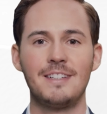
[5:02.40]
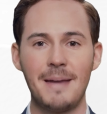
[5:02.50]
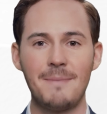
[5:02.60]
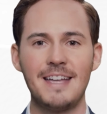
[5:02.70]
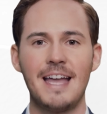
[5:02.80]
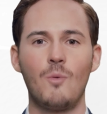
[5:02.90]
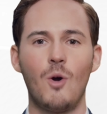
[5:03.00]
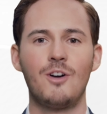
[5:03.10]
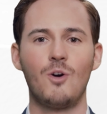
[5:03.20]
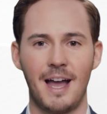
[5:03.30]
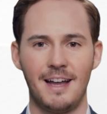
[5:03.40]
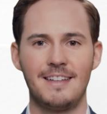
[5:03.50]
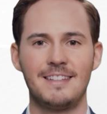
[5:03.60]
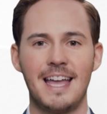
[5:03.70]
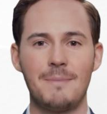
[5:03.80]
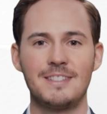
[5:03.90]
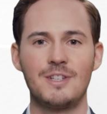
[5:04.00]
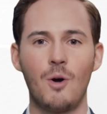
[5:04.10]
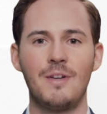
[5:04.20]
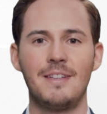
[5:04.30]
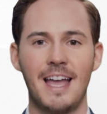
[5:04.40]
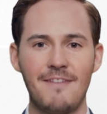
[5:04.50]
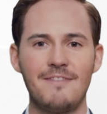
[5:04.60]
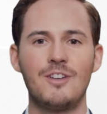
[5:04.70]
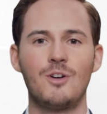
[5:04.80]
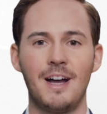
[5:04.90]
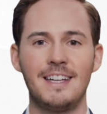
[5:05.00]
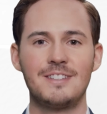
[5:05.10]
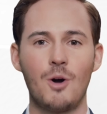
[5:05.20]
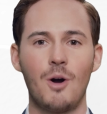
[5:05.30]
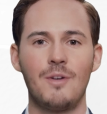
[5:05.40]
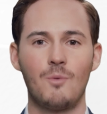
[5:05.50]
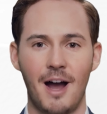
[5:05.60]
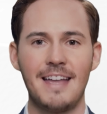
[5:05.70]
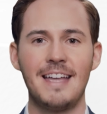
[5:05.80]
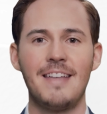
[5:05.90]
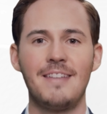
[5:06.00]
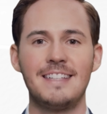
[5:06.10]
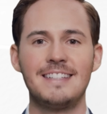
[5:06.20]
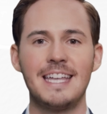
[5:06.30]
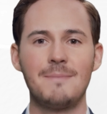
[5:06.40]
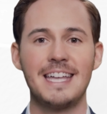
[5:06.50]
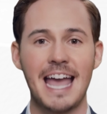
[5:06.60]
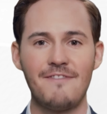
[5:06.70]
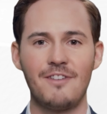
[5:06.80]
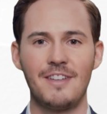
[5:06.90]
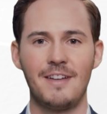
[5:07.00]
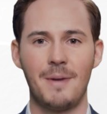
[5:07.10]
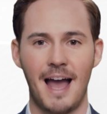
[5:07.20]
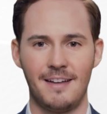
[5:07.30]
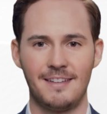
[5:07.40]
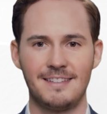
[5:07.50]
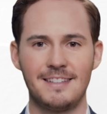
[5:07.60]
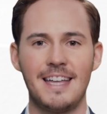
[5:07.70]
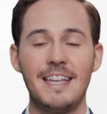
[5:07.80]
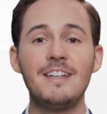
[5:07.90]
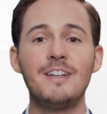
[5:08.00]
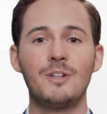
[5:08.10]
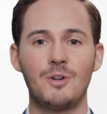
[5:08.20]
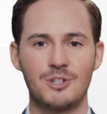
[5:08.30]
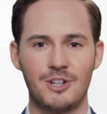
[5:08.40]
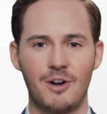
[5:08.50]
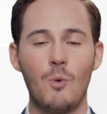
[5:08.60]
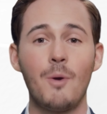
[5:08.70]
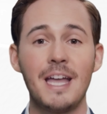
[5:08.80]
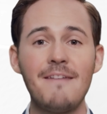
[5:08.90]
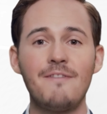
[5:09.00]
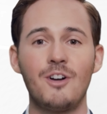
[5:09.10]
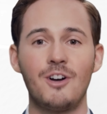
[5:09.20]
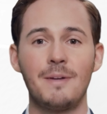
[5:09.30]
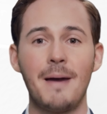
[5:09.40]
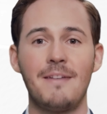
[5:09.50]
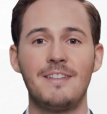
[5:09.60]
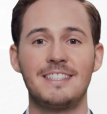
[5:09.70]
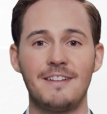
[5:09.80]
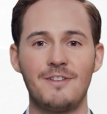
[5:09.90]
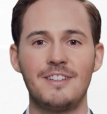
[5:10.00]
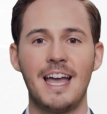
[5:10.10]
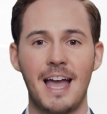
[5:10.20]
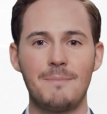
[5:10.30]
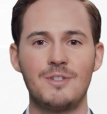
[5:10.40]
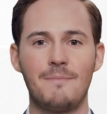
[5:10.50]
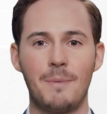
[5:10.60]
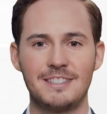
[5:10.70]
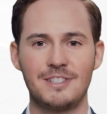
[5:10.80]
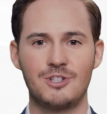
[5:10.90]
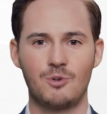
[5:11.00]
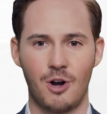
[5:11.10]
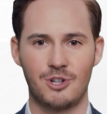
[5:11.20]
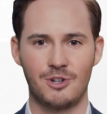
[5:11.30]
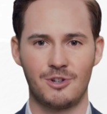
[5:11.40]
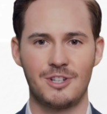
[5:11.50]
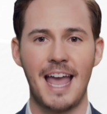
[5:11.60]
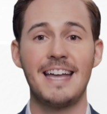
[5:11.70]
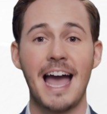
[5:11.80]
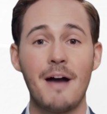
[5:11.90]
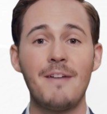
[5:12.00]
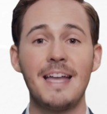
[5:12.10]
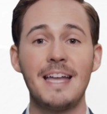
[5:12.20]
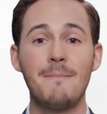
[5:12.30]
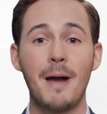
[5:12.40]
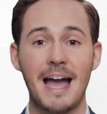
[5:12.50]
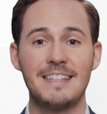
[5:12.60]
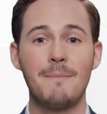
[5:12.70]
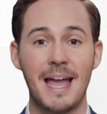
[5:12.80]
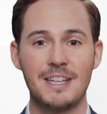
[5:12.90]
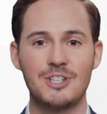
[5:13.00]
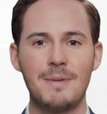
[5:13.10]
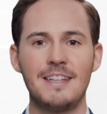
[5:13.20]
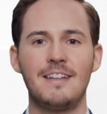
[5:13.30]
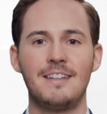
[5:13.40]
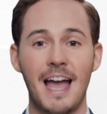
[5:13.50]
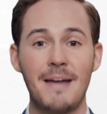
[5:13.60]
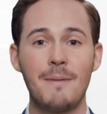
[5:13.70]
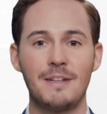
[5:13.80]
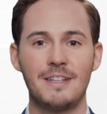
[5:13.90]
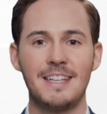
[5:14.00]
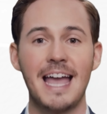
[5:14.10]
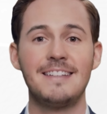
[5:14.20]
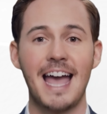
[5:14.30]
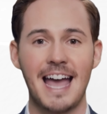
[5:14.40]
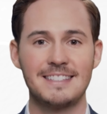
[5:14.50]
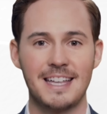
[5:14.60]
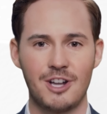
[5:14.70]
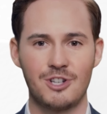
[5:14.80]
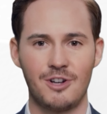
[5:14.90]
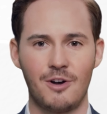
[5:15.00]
debit and one credit. Debits go on the left, credits go on the right, and this keeps everything balanced. In conclusion, we have learned about the different types of business structures and how they impact management, liability, and taxation.